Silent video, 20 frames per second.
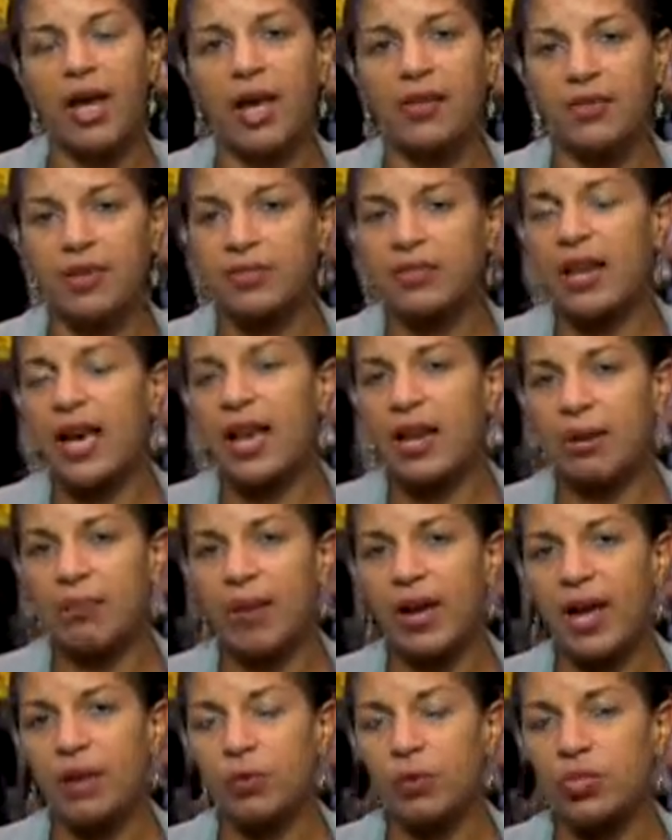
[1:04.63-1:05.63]
and the
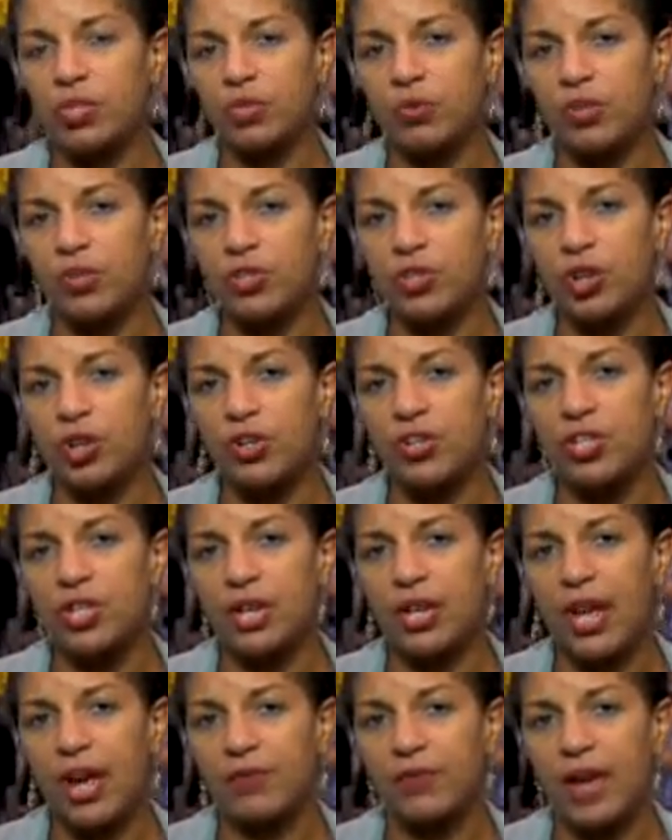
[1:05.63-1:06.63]
Taliban, which are
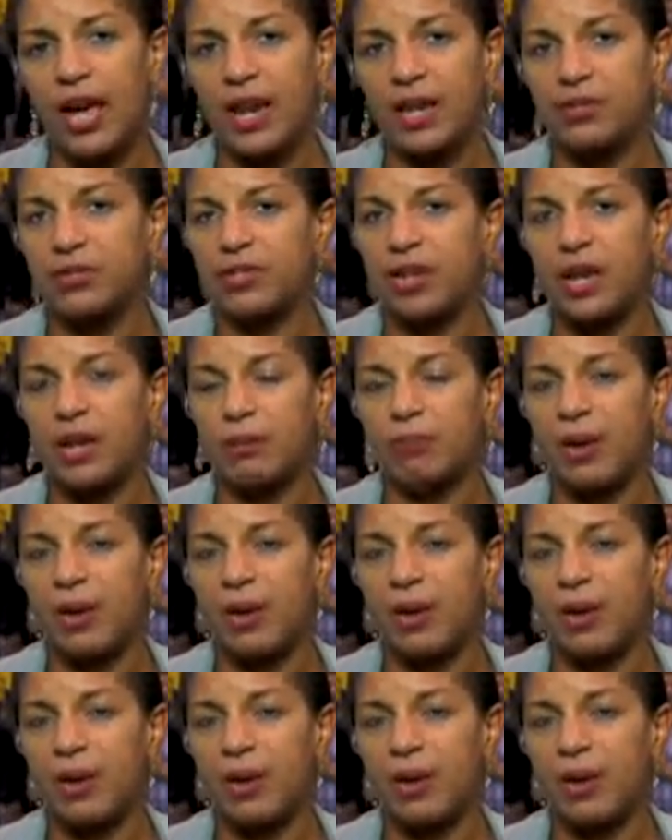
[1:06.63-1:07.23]
resurgent in Afghanistan